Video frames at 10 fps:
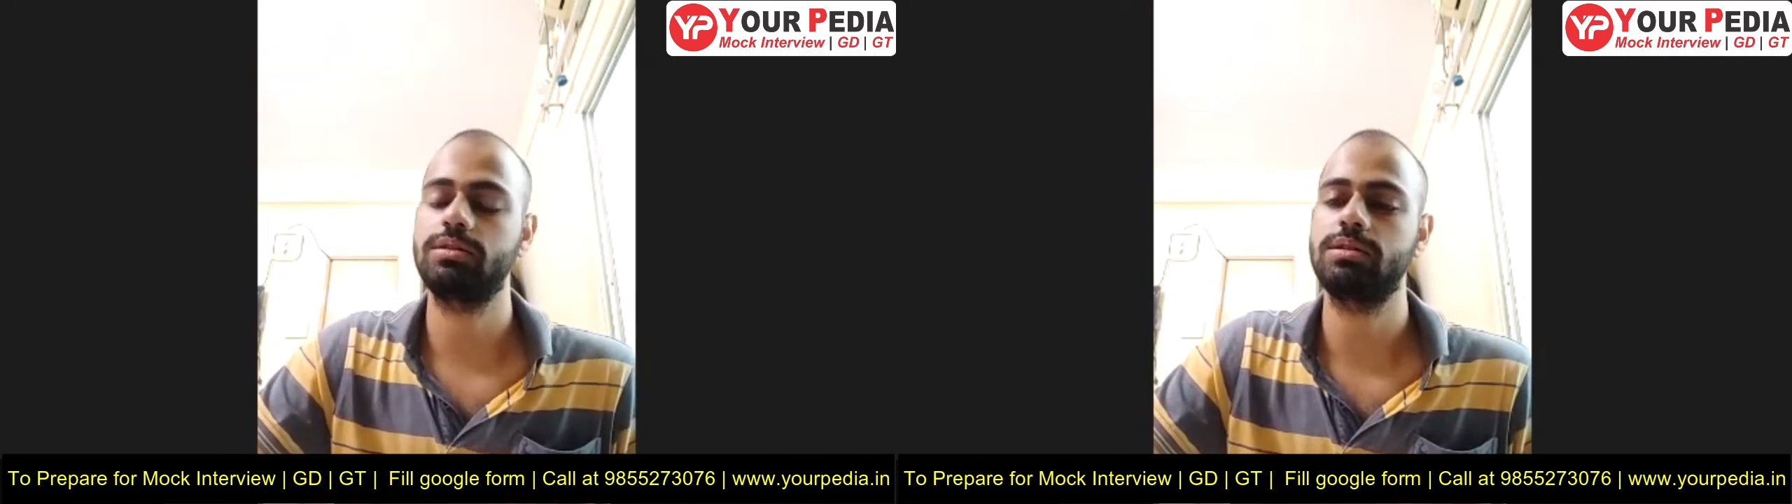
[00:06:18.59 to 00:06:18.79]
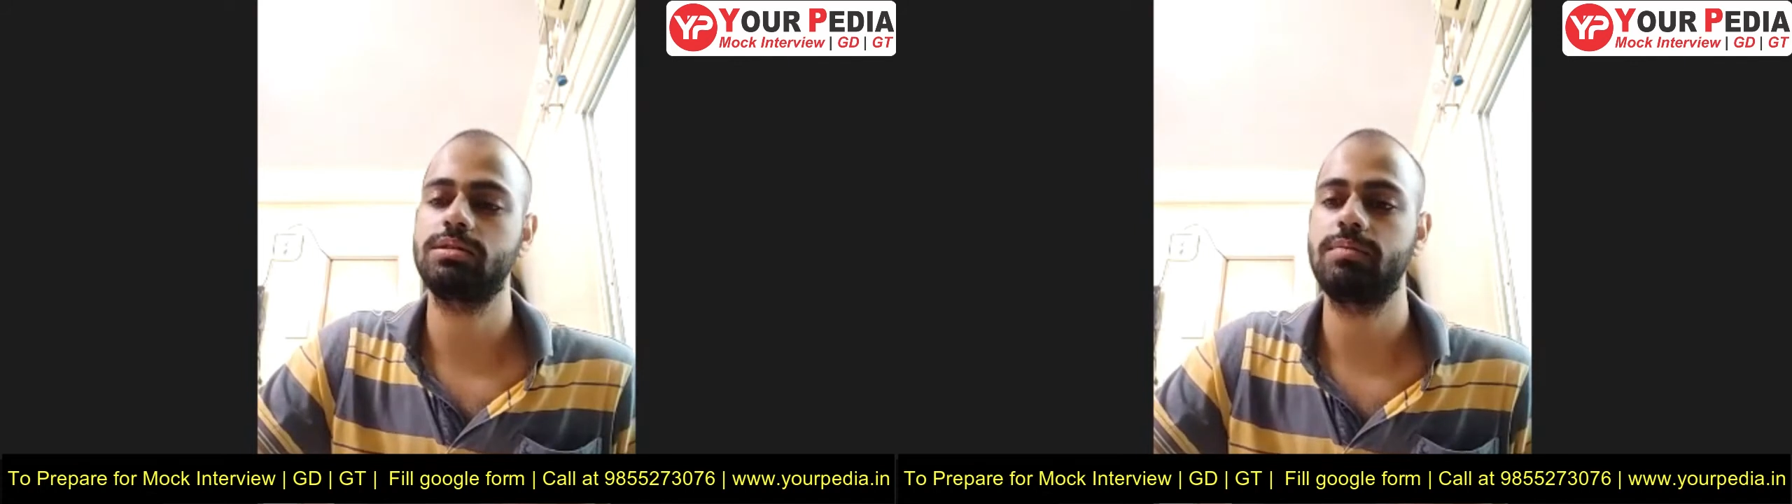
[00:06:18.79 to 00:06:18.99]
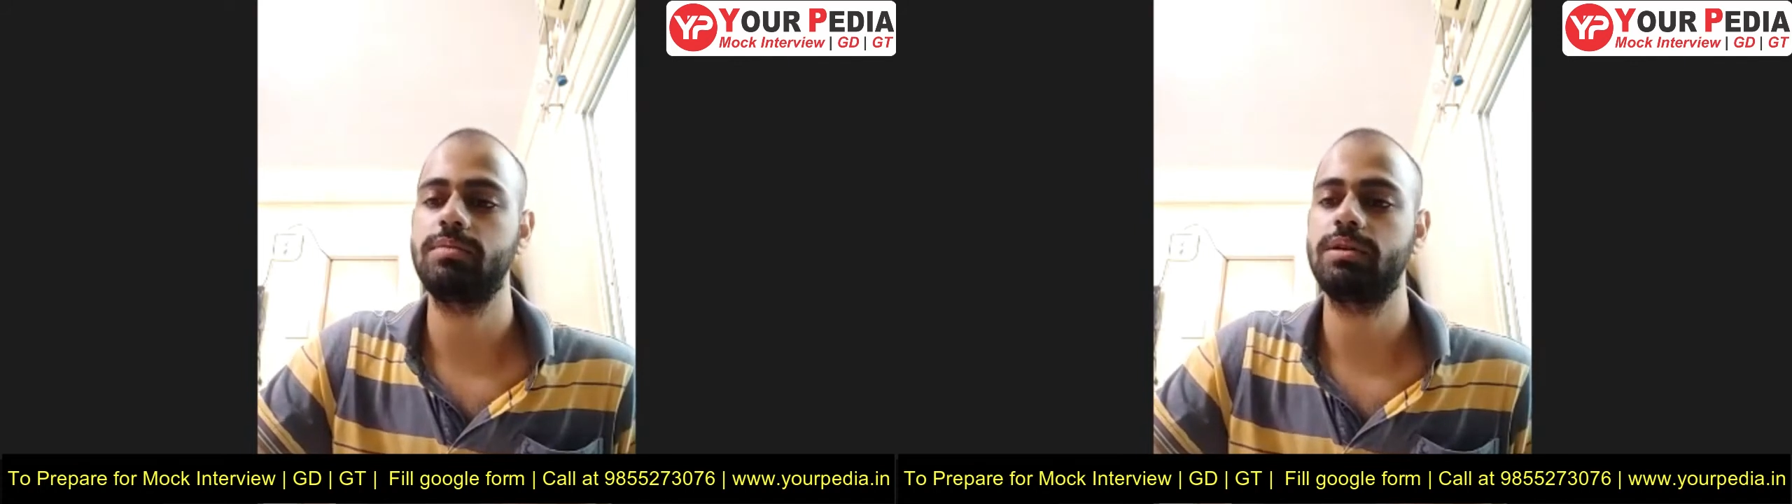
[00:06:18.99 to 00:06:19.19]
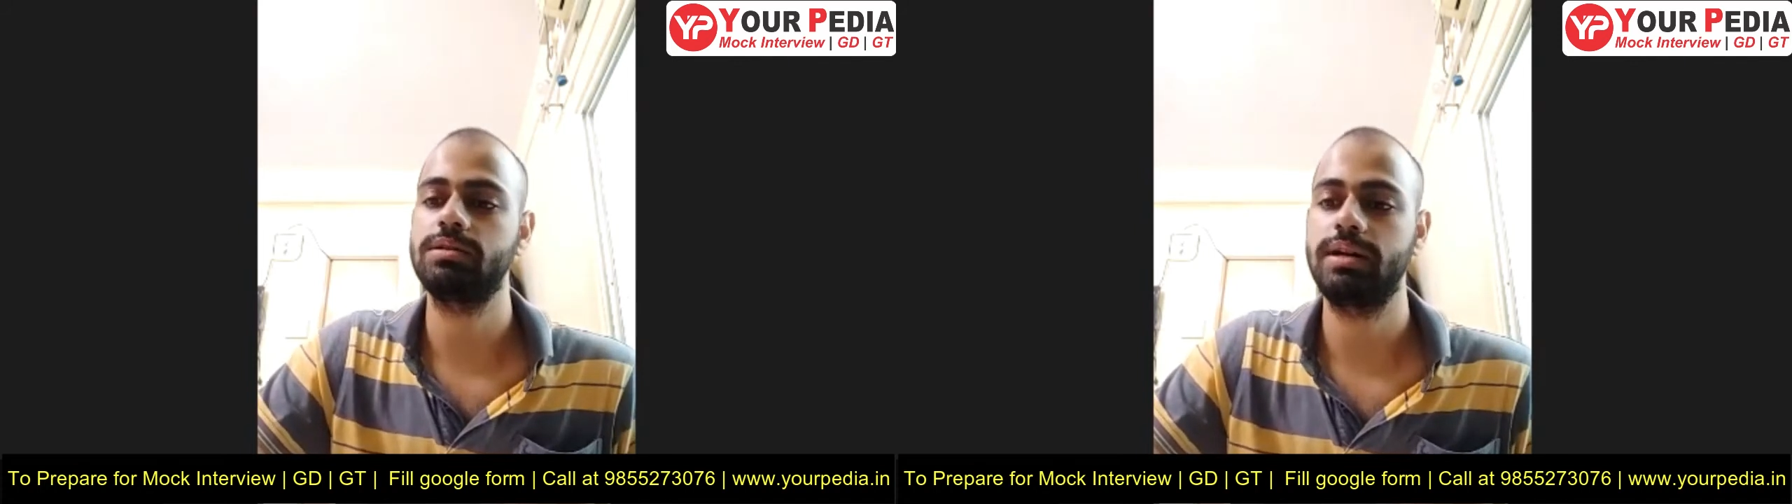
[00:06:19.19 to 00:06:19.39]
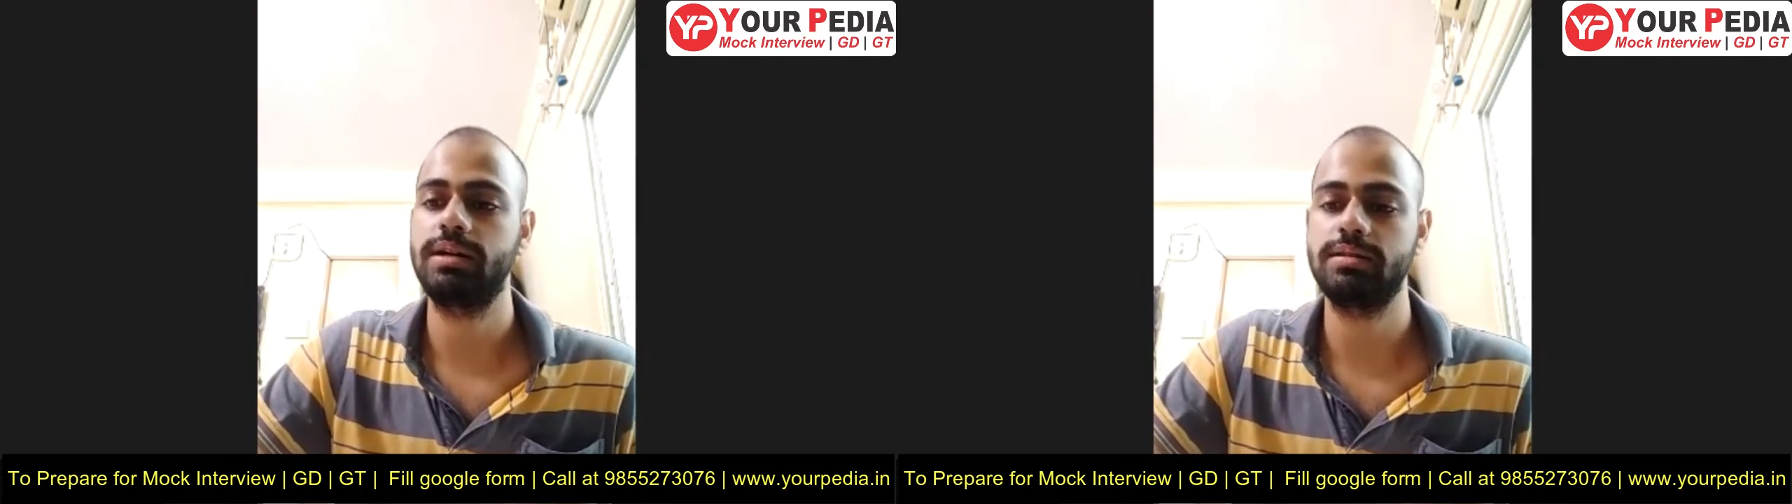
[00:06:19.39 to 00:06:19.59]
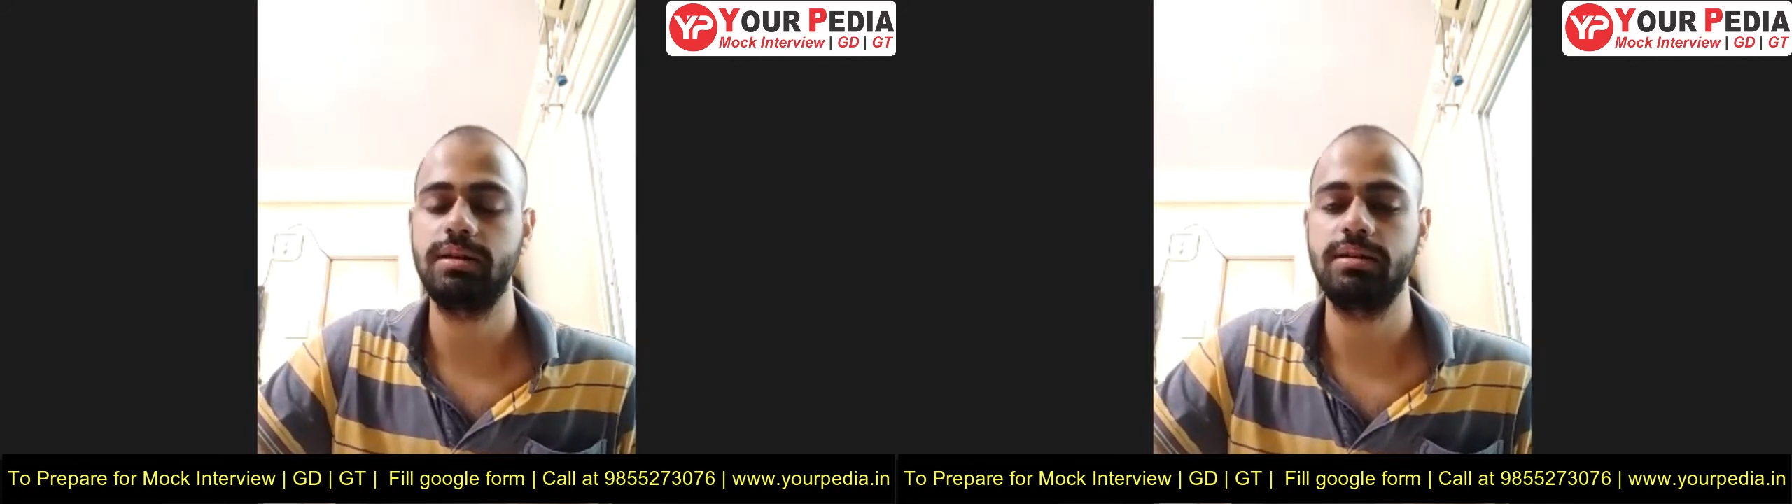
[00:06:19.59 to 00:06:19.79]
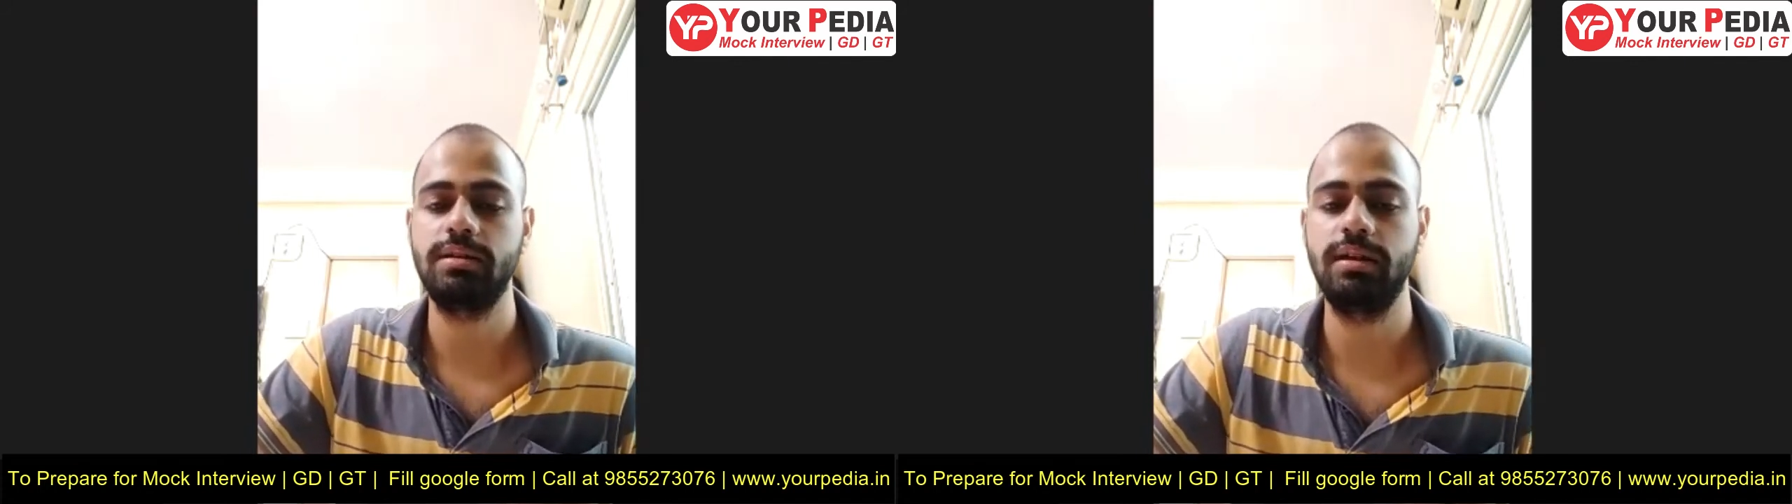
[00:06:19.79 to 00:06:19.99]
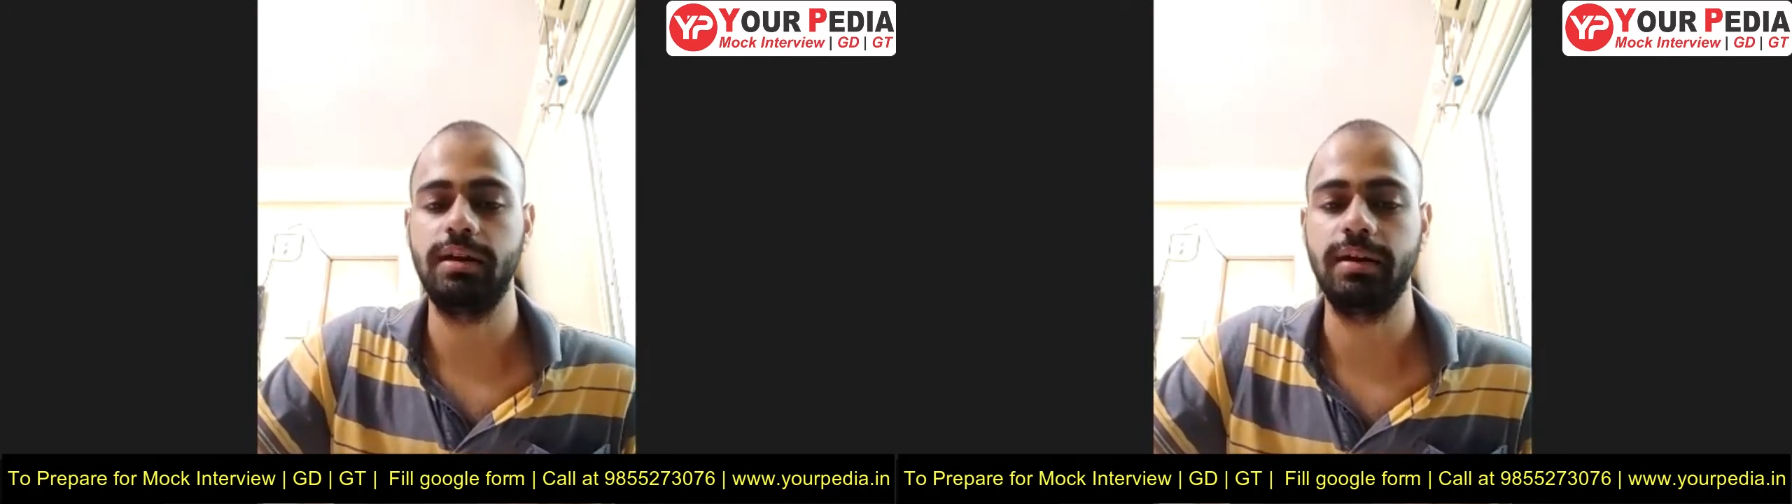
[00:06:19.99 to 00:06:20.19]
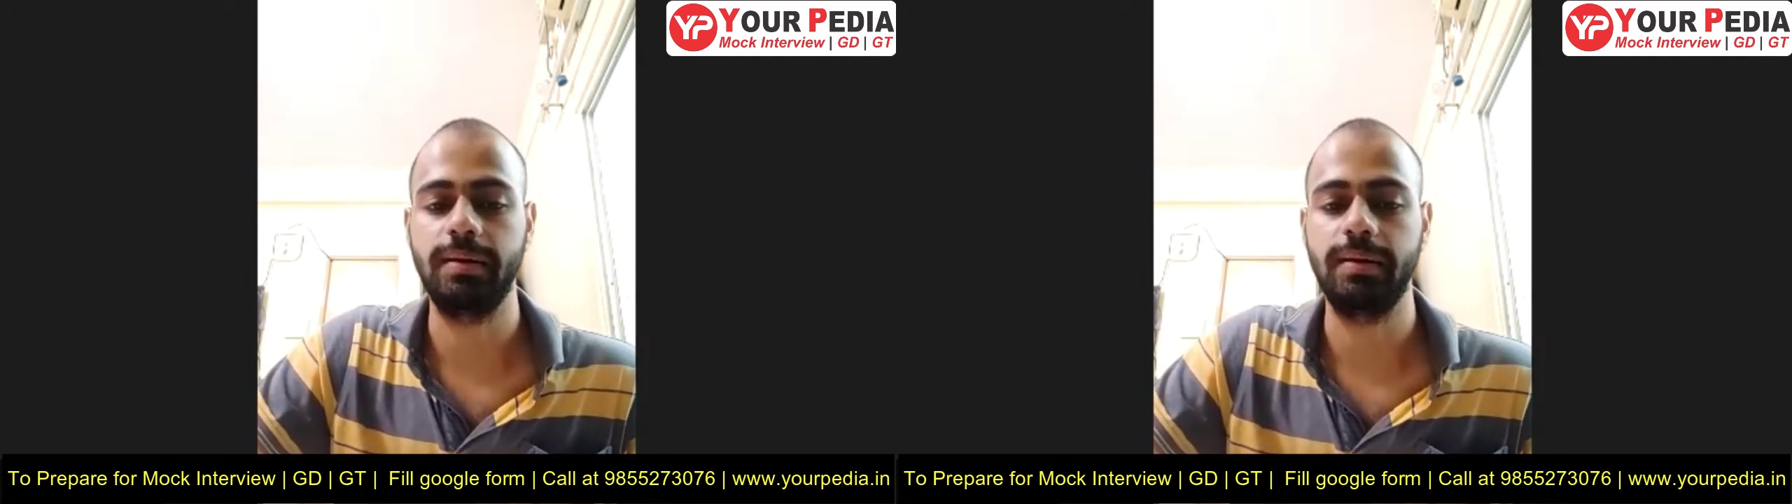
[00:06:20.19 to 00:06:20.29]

system does that is the DC gain.